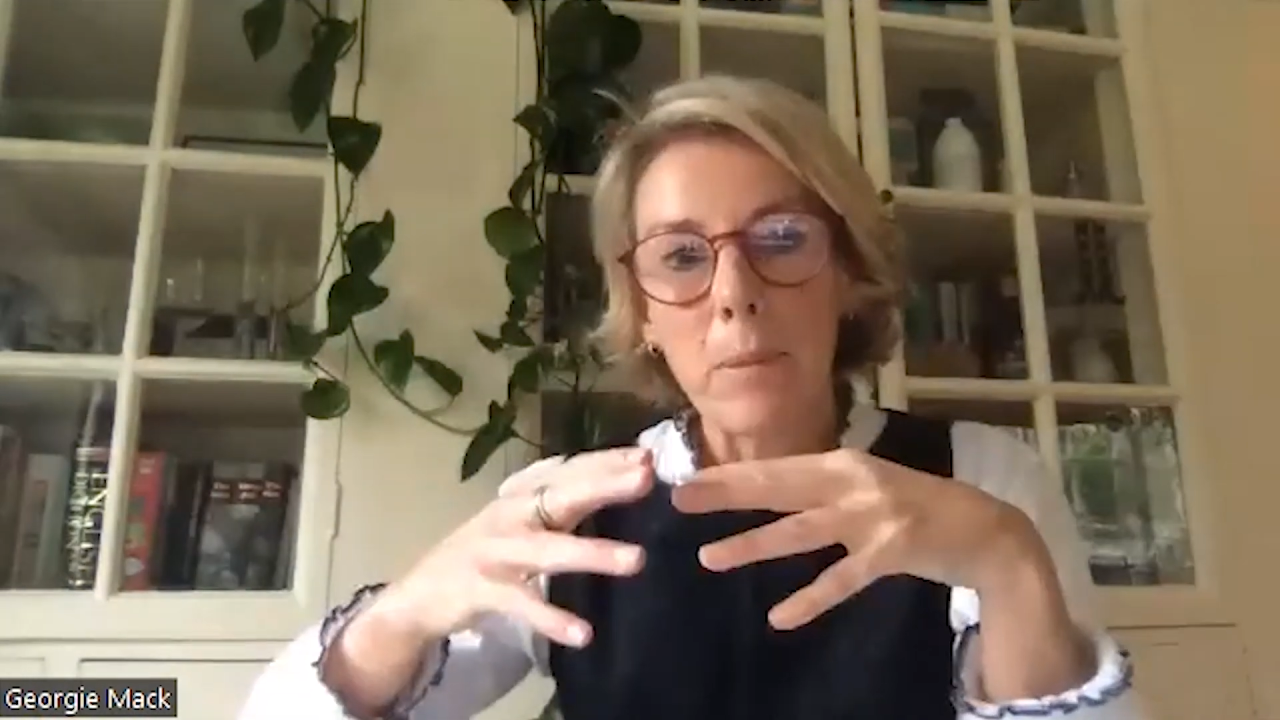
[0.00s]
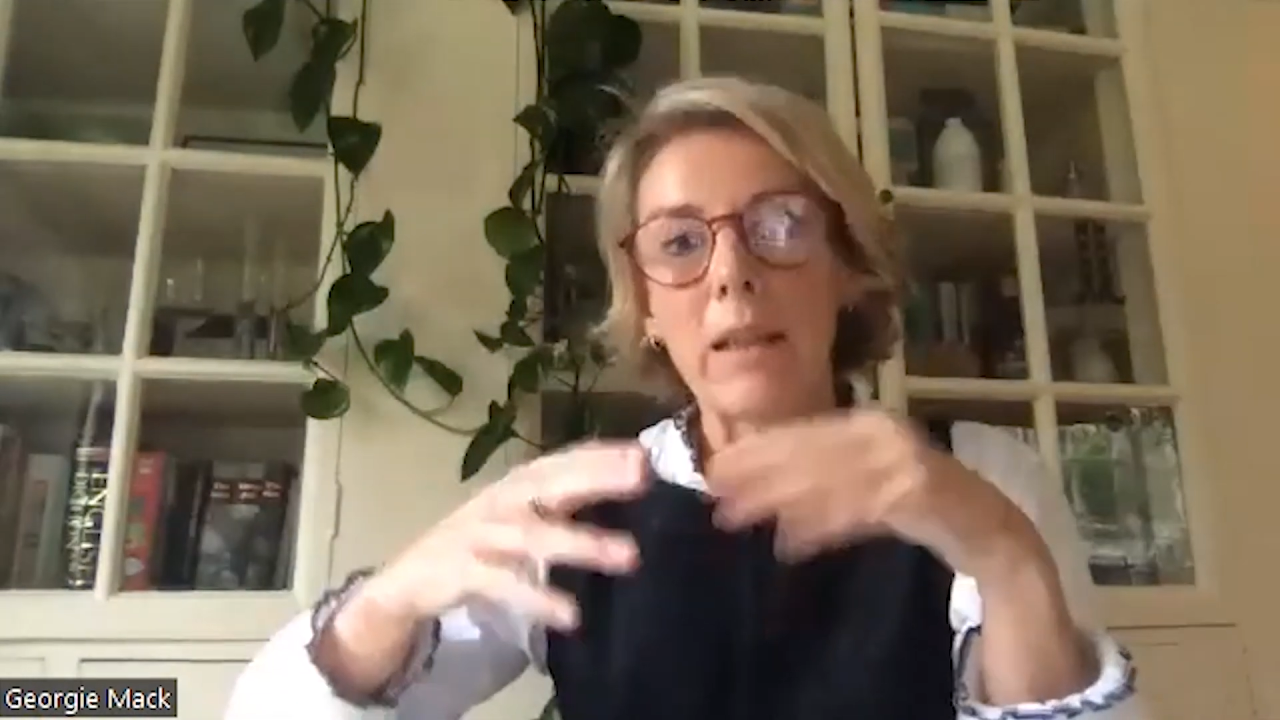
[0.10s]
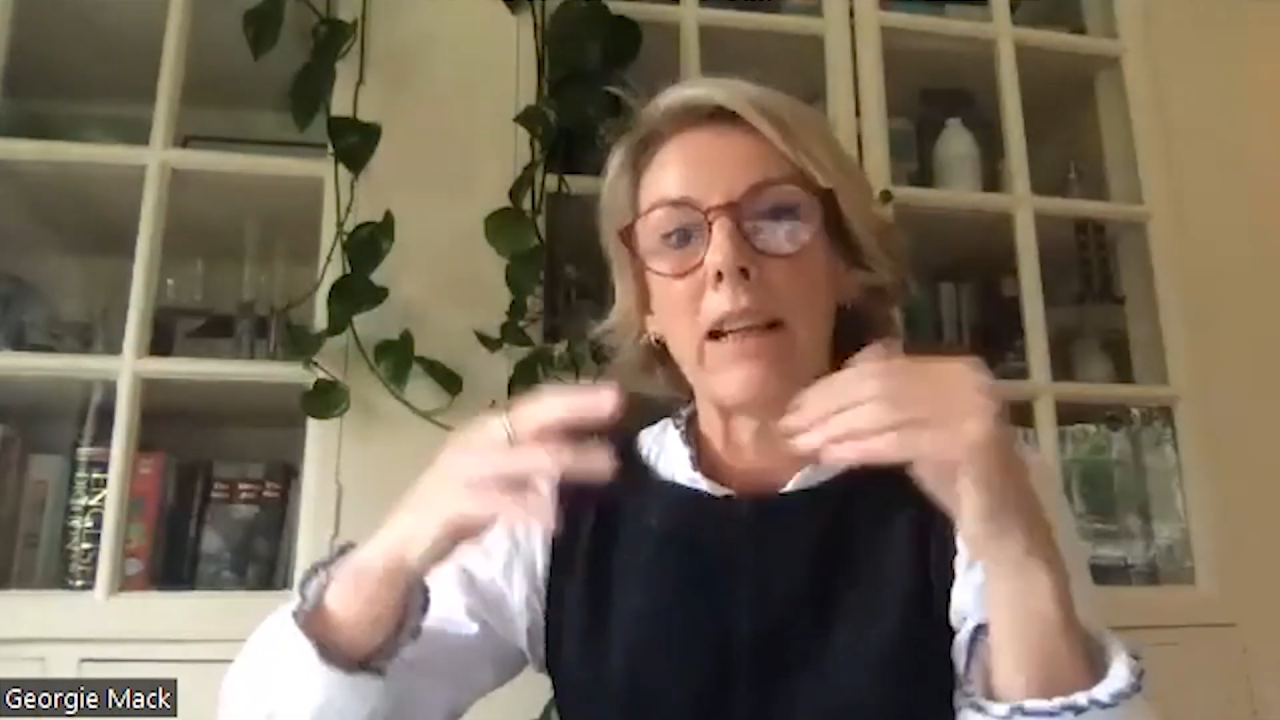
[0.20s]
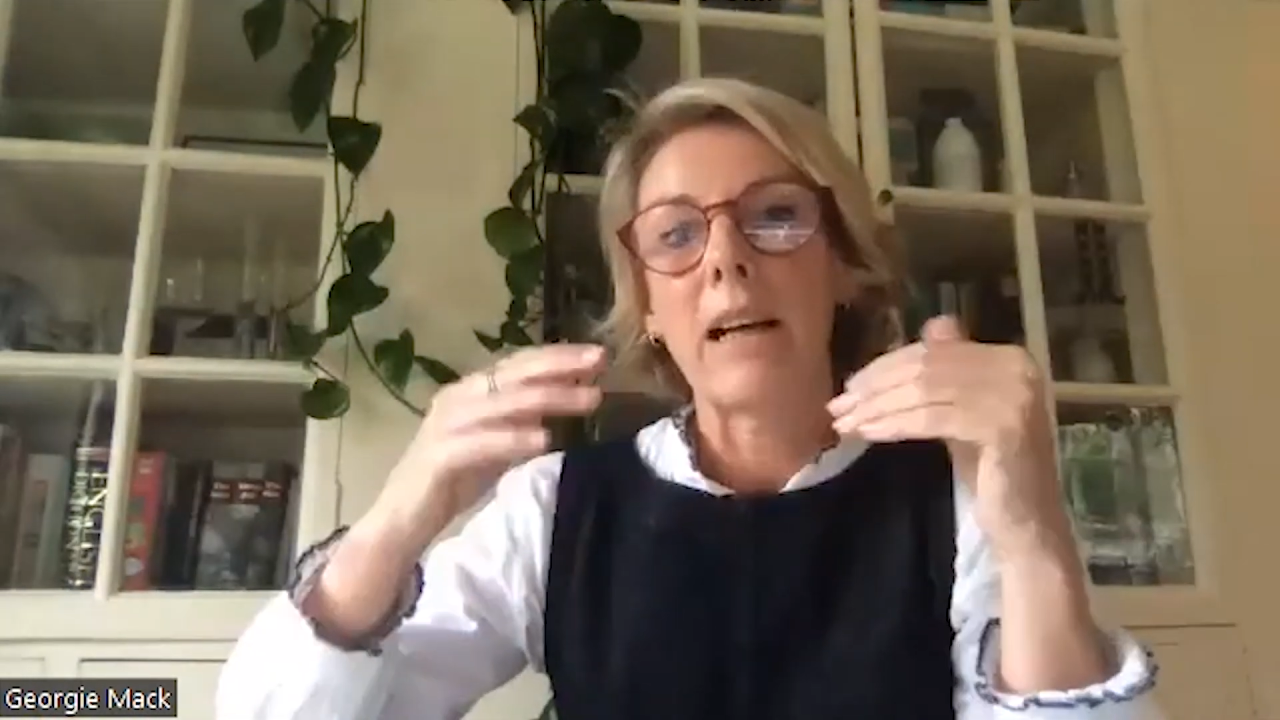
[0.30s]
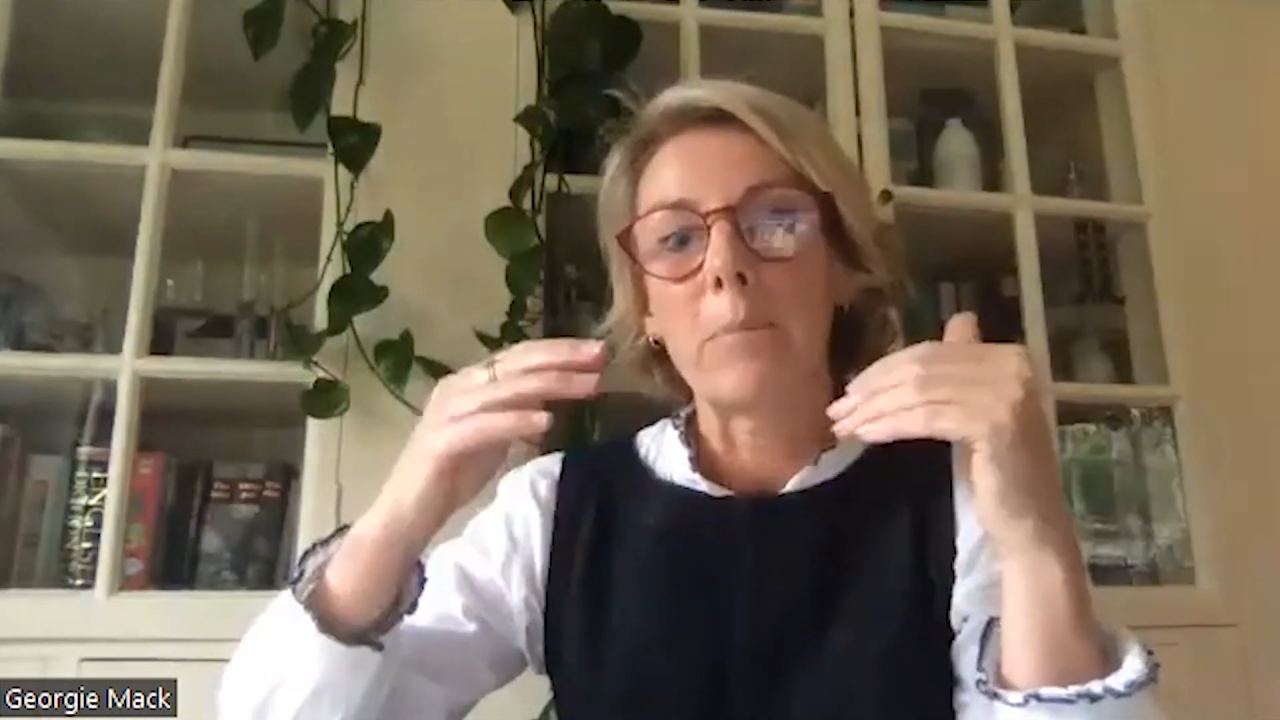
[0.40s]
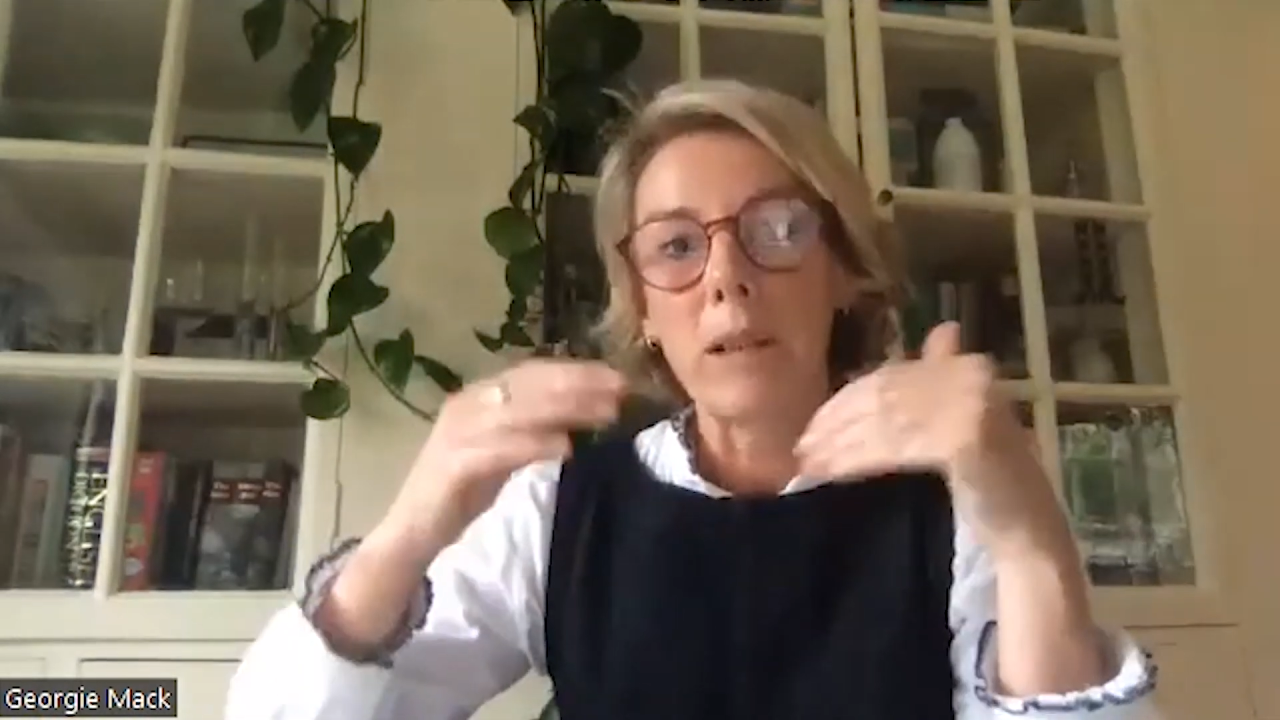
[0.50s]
burnout,